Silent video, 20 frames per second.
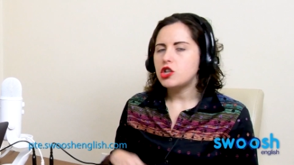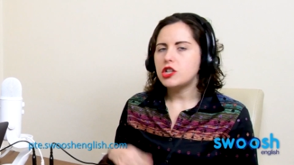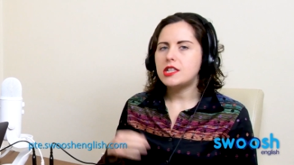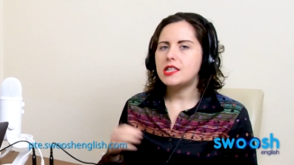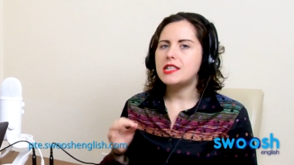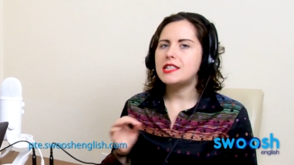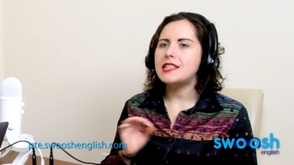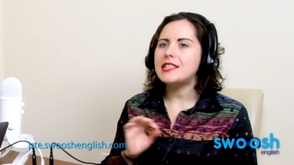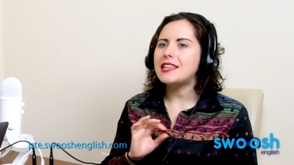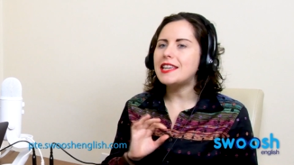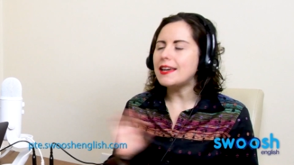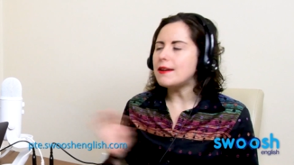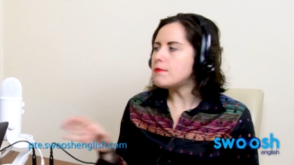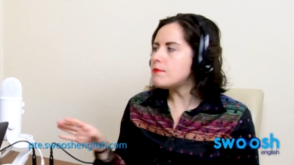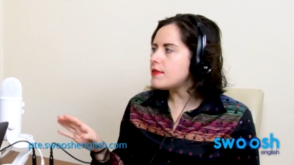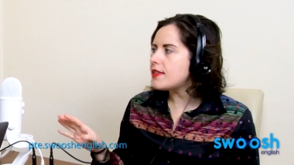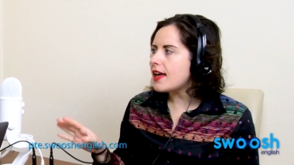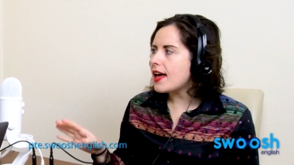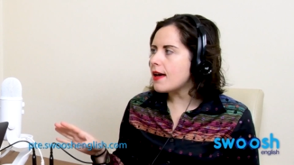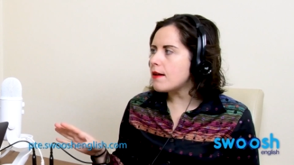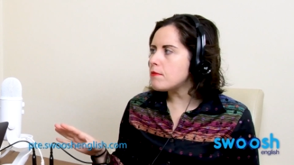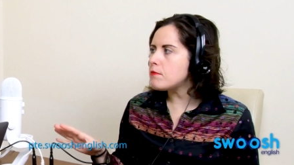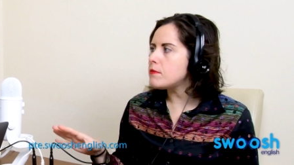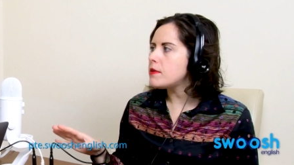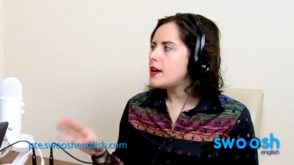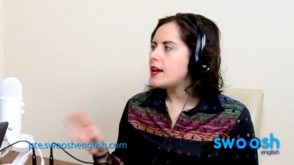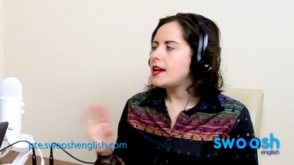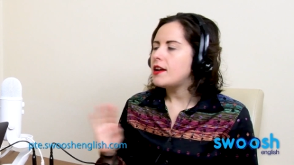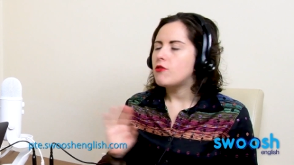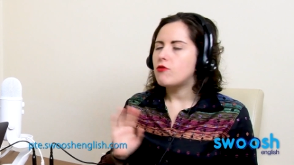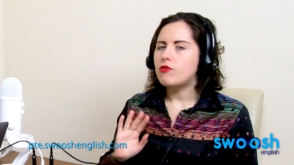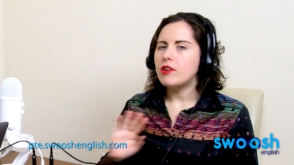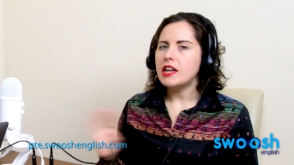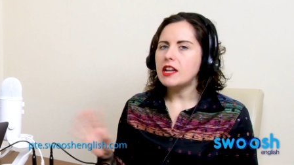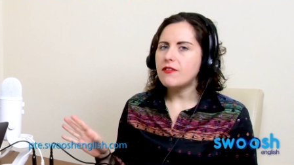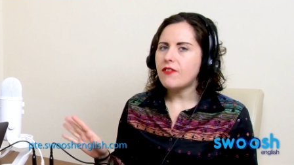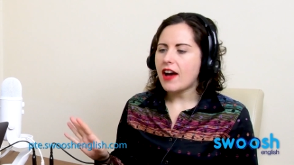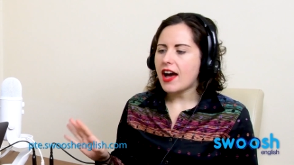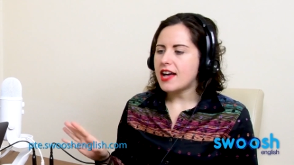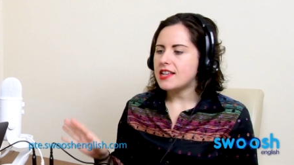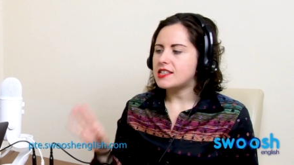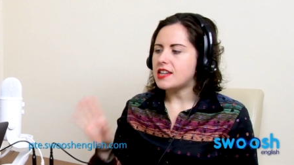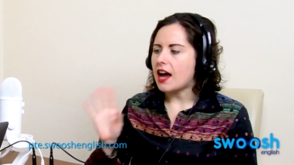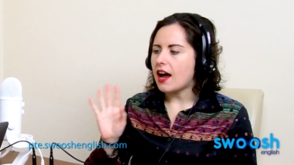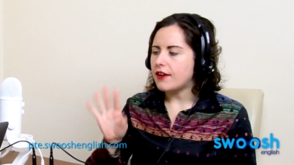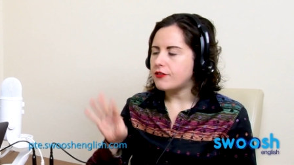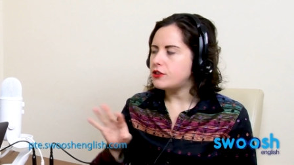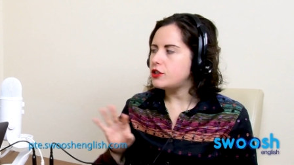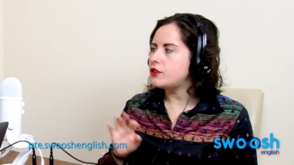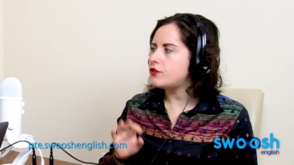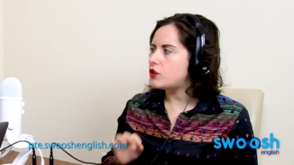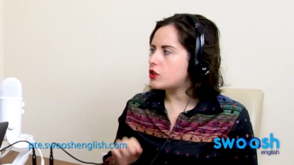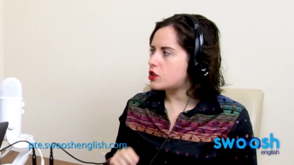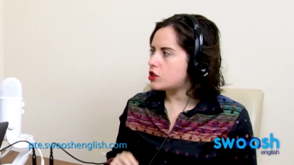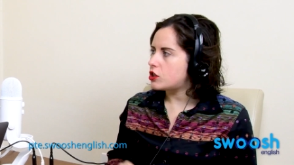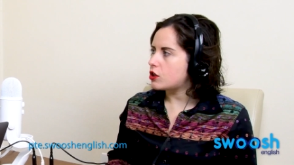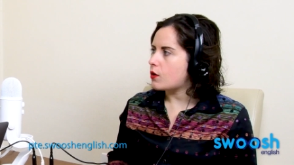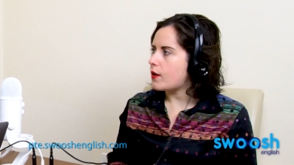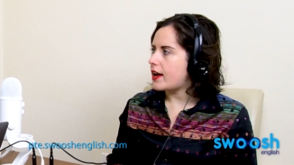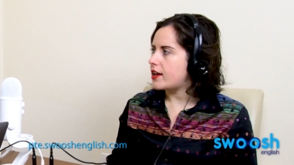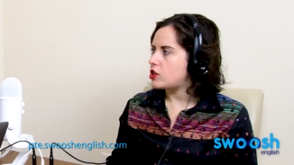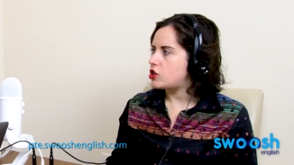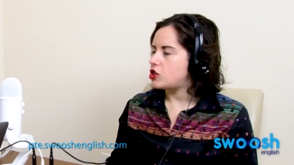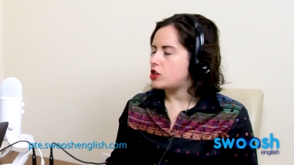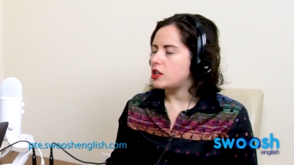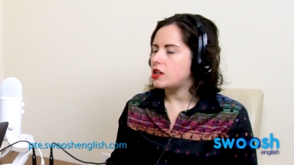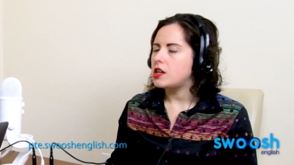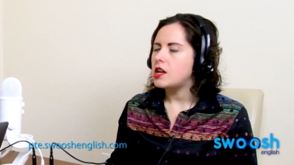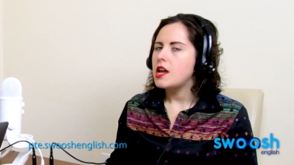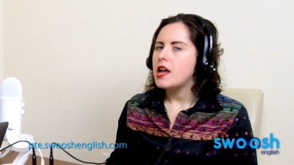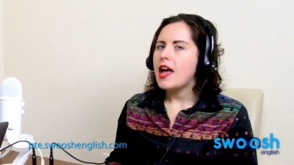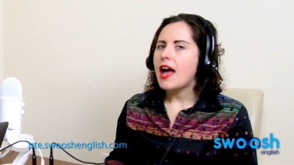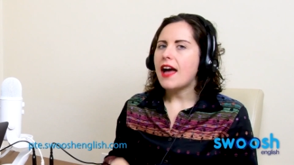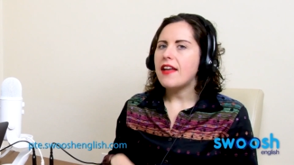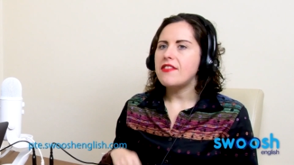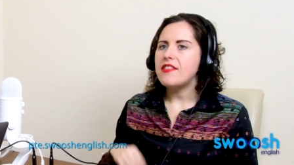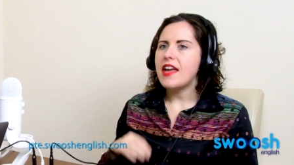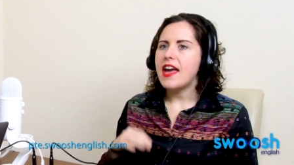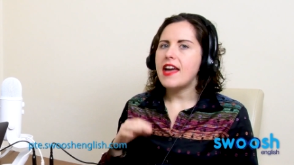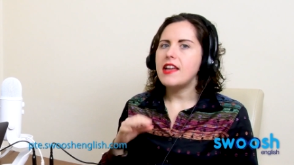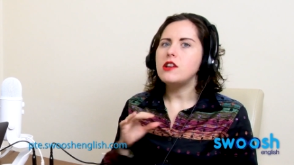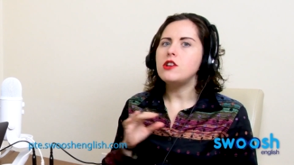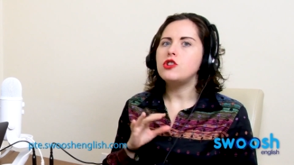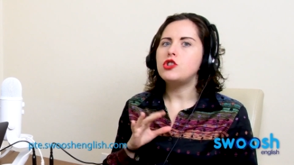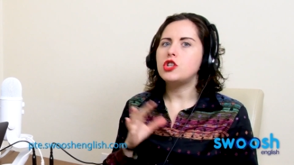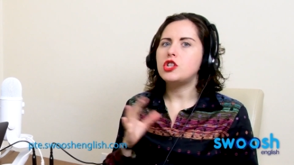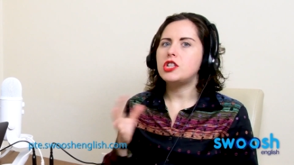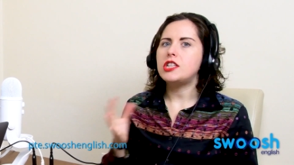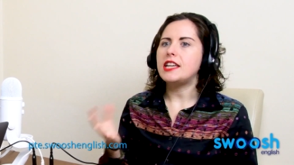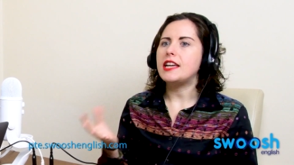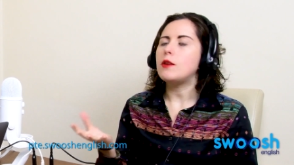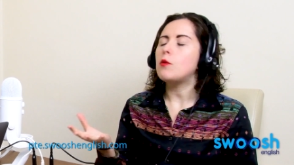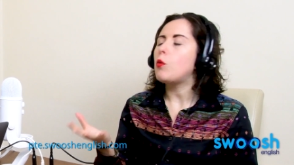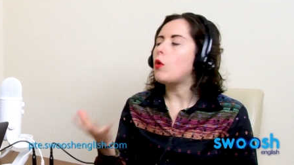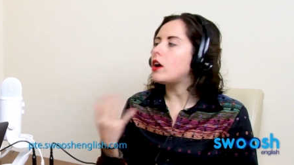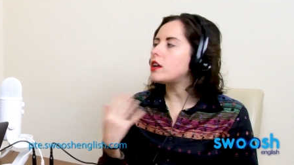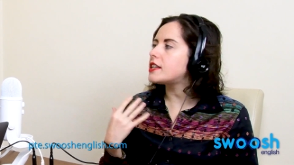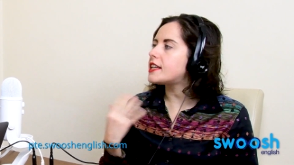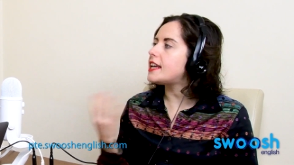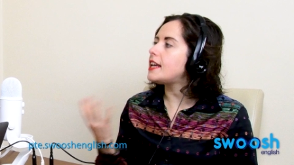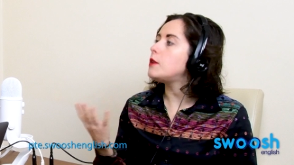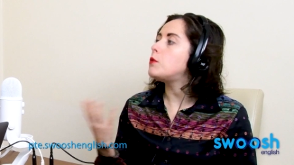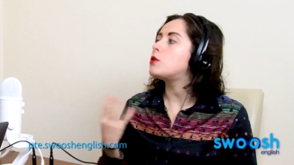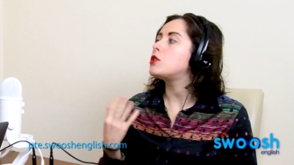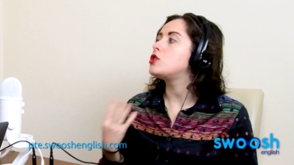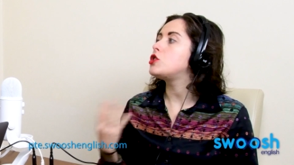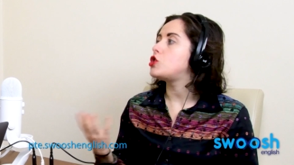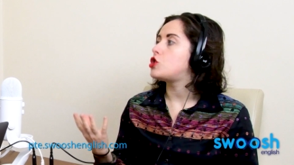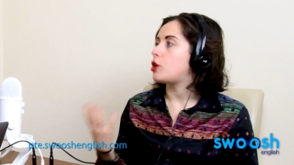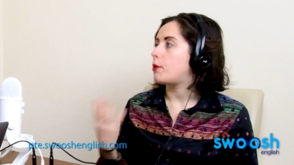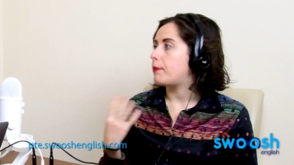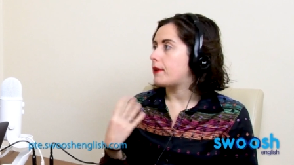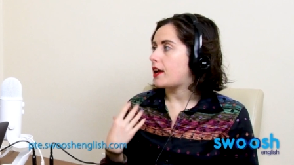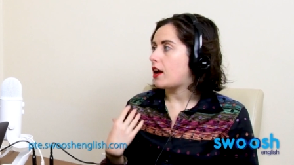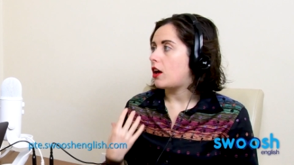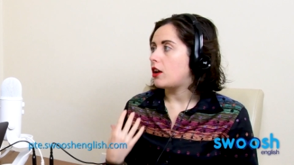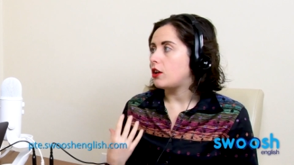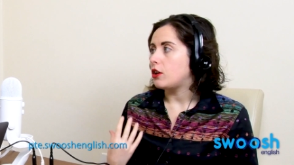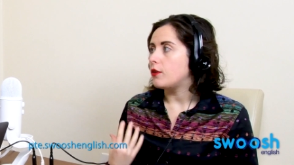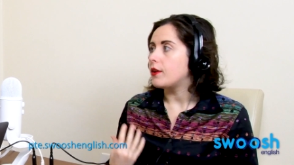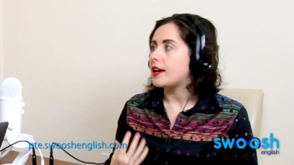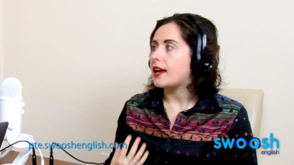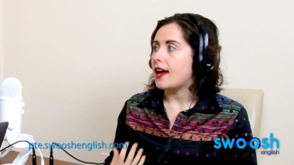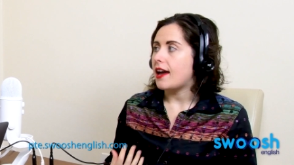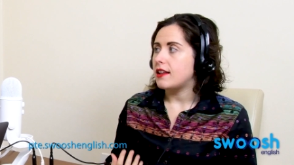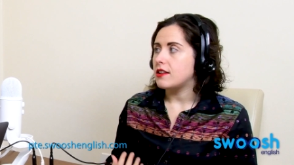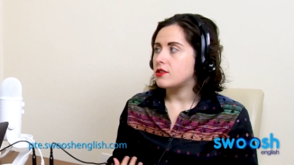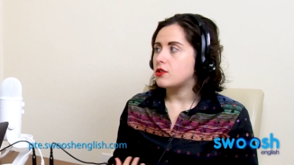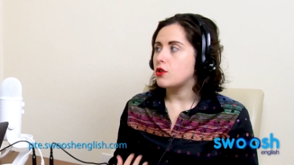Just skim them really fast after you've looked at the question, and then just see what keywords are jumping out at you again.